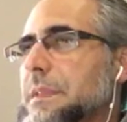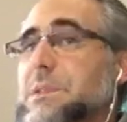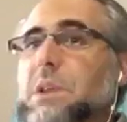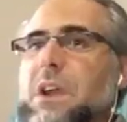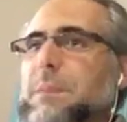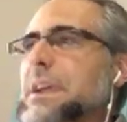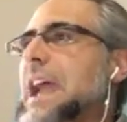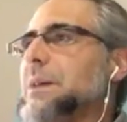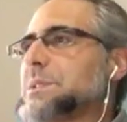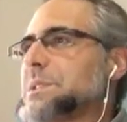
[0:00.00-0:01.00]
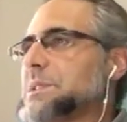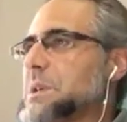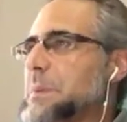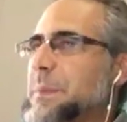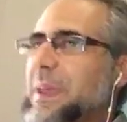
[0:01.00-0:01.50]
sorry, my cat was
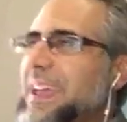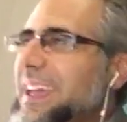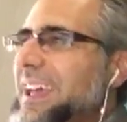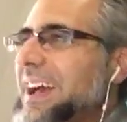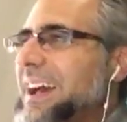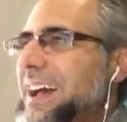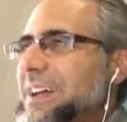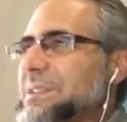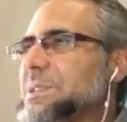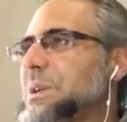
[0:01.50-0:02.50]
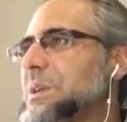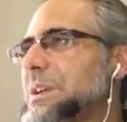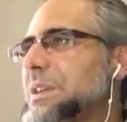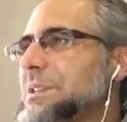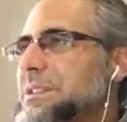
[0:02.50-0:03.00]
disturbing me. So
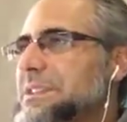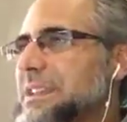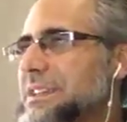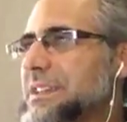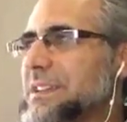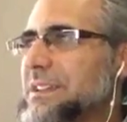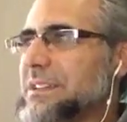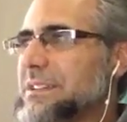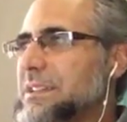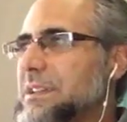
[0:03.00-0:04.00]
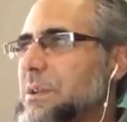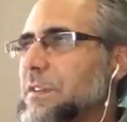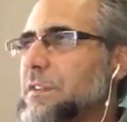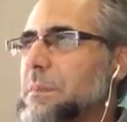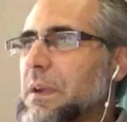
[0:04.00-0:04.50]
another is that,
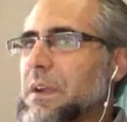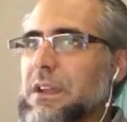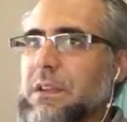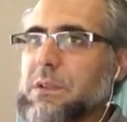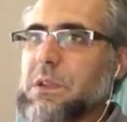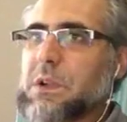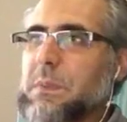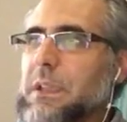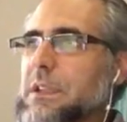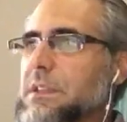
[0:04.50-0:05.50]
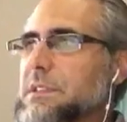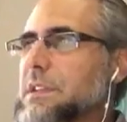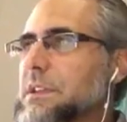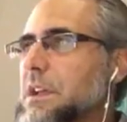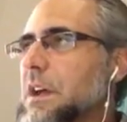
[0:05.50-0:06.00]
if you're marrying another European
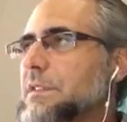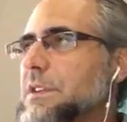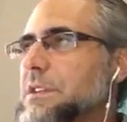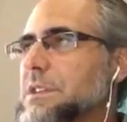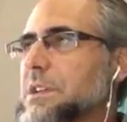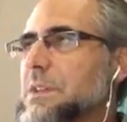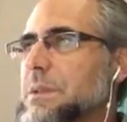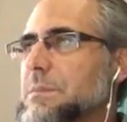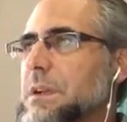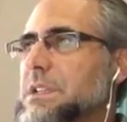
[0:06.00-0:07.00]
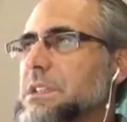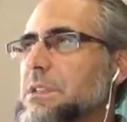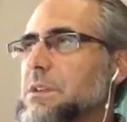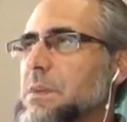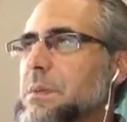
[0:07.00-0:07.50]
descendant convert, they're going
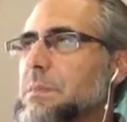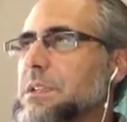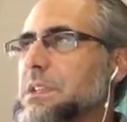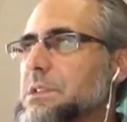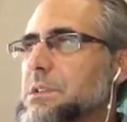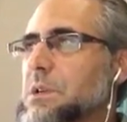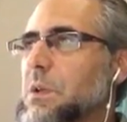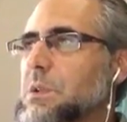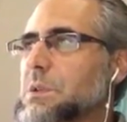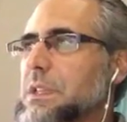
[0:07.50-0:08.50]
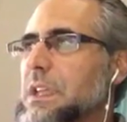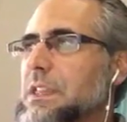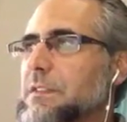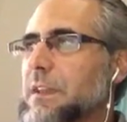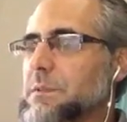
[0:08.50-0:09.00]
to be much easier culturally,
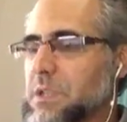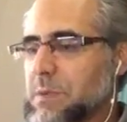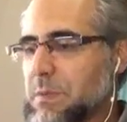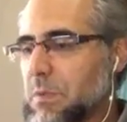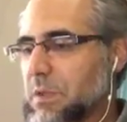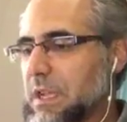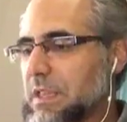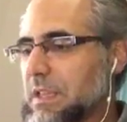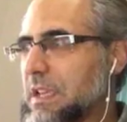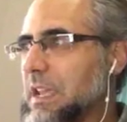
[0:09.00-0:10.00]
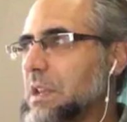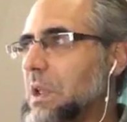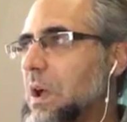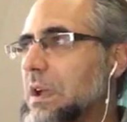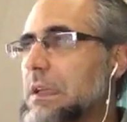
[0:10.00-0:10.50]
and the families are going to be more likely to get
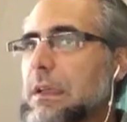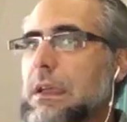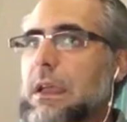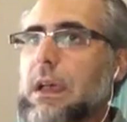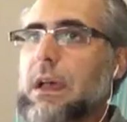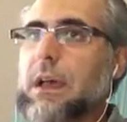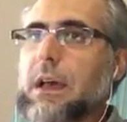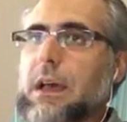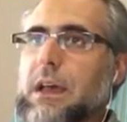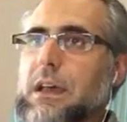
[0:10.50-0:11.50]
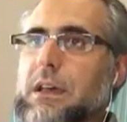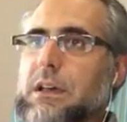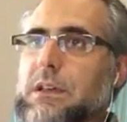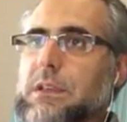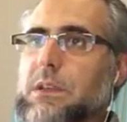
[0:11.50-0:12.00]
along.
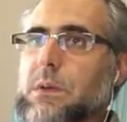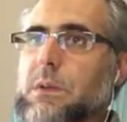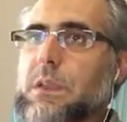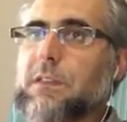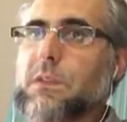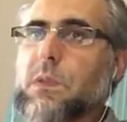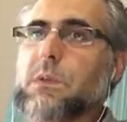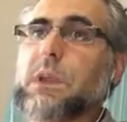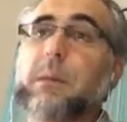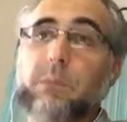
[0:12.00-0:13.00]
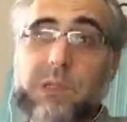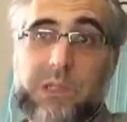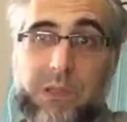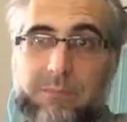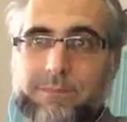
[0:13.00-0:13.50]
Even though they're not
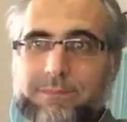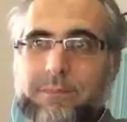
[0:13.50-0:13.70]
Muslim,